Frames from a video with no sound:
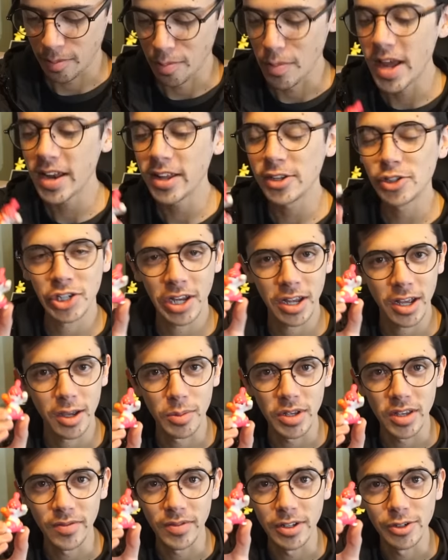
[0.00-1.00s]

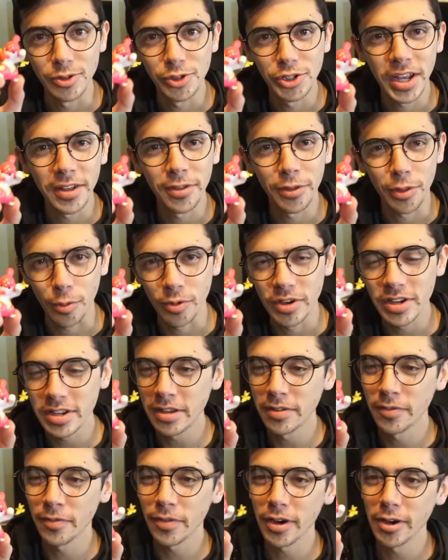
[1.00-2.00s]
Medicham even, Gen 3
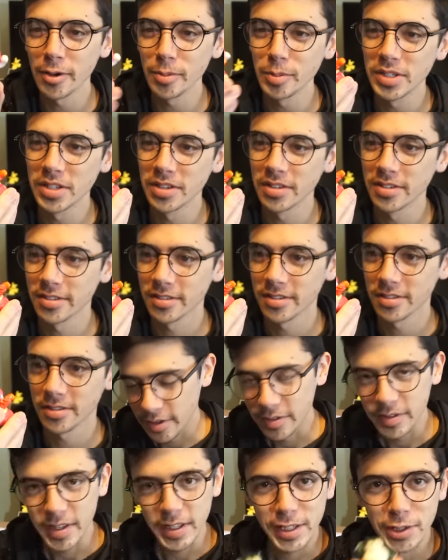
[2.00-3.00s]
confirmed,
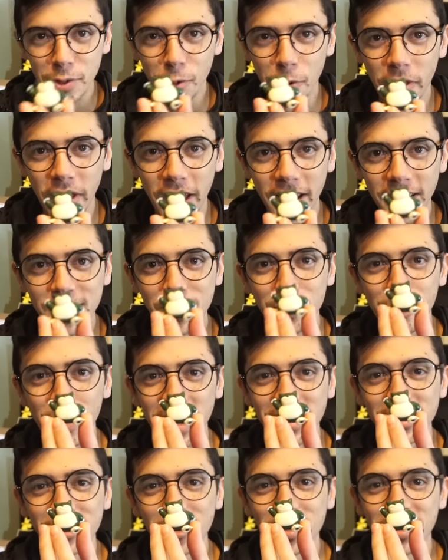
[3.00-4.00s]
the Snorlax
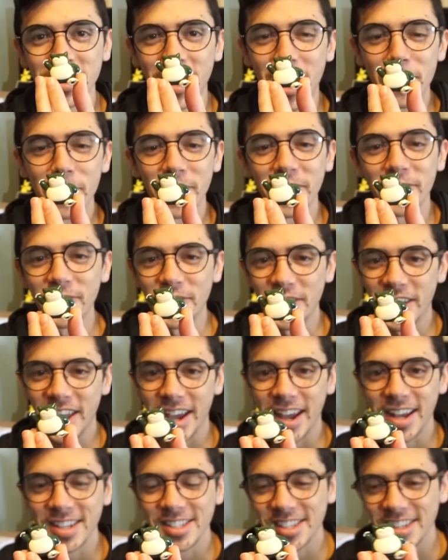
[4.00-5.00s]
pencil topper for
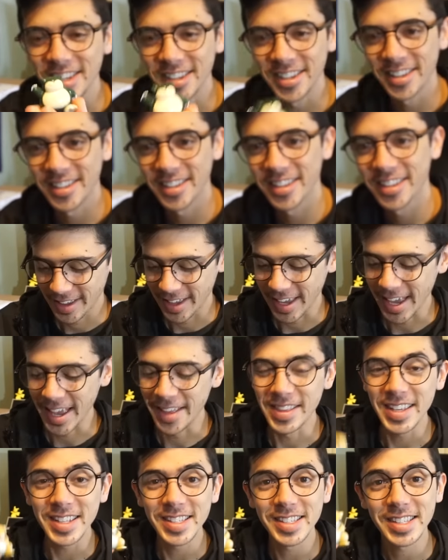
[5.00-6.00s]
Cassie,
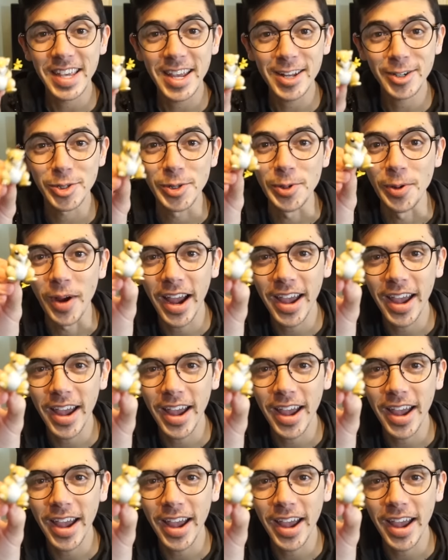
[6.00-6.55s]
and this Sandshrew.